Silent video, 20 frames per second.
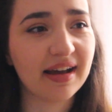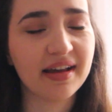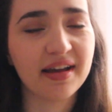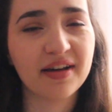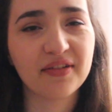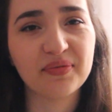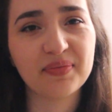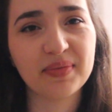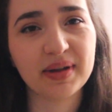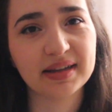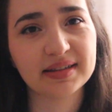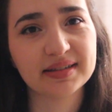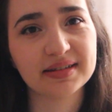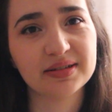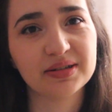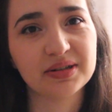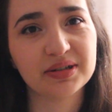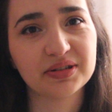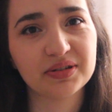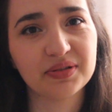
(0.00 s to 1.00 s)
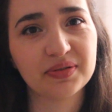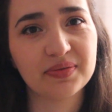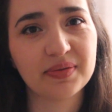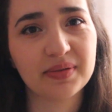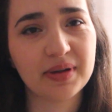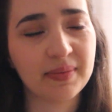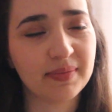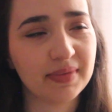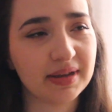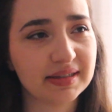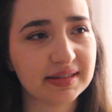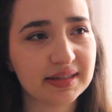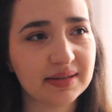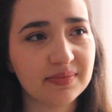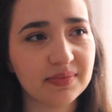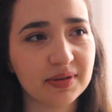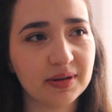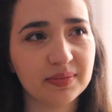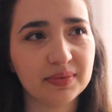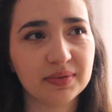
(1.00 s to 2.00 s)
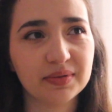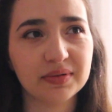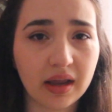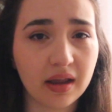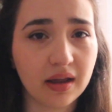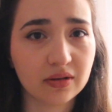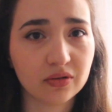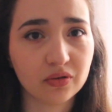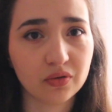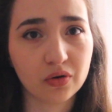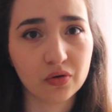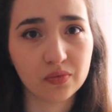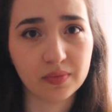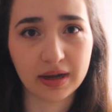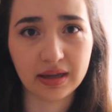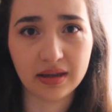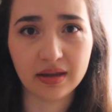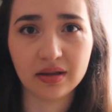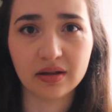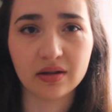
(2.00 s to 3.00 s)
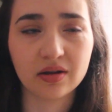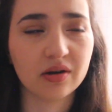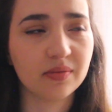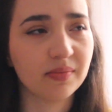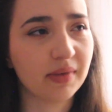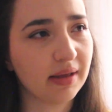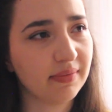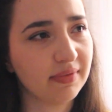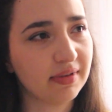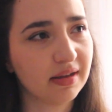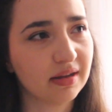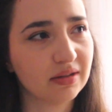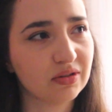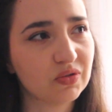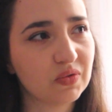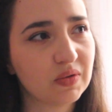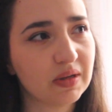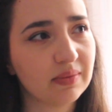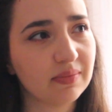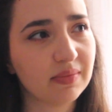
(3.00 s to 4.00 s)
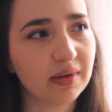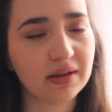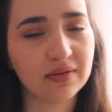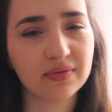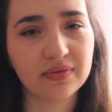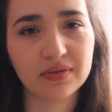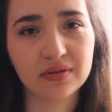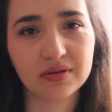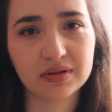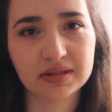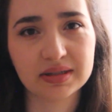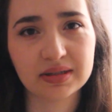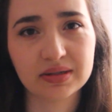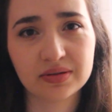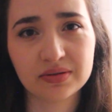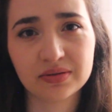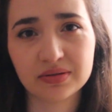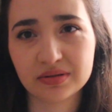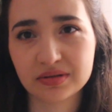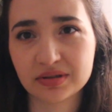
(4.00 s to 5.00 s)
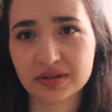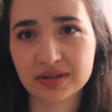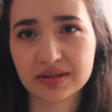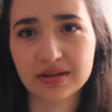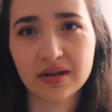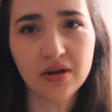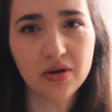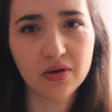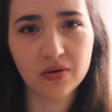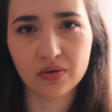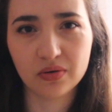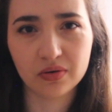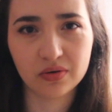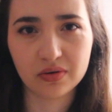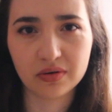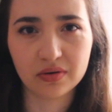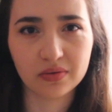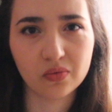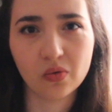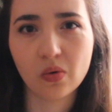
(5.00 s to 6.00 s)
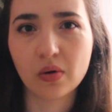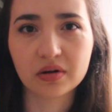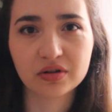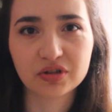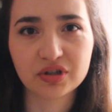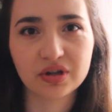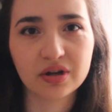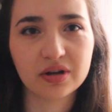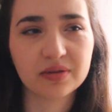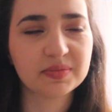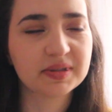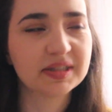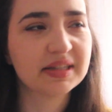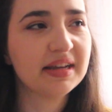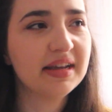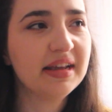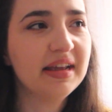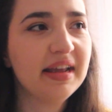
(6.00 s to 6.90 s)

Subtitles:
I have met a lot of amazing people. I had grown my income. I began doing my first course or workshops.